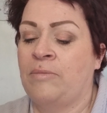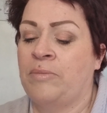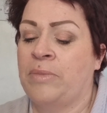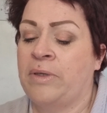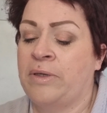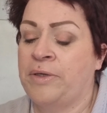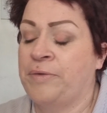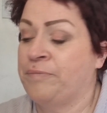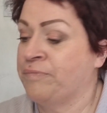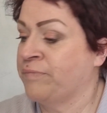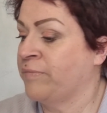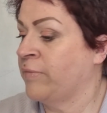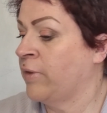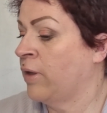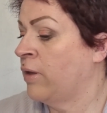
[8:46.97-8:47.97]
But,
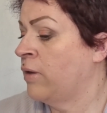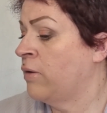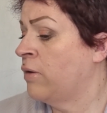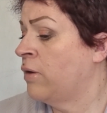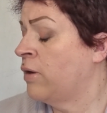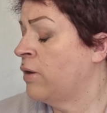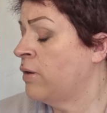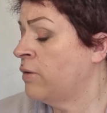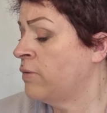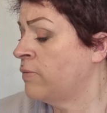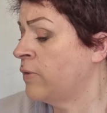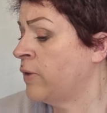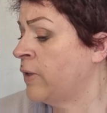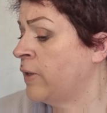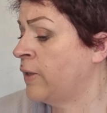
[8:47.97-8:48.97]

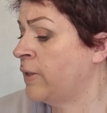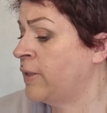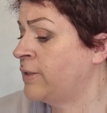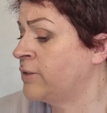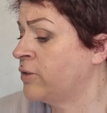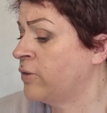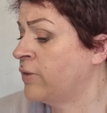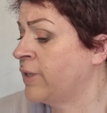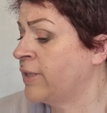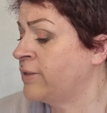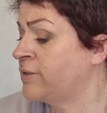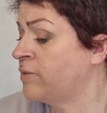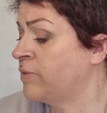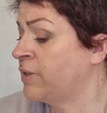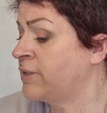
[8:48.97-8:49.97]
right, I need to go and get
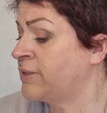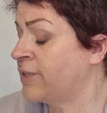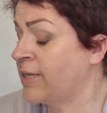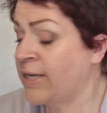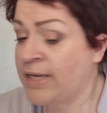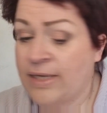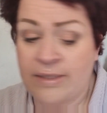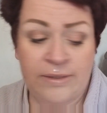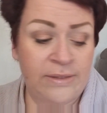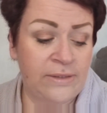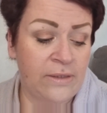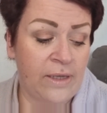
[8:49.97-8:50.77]
something to eat.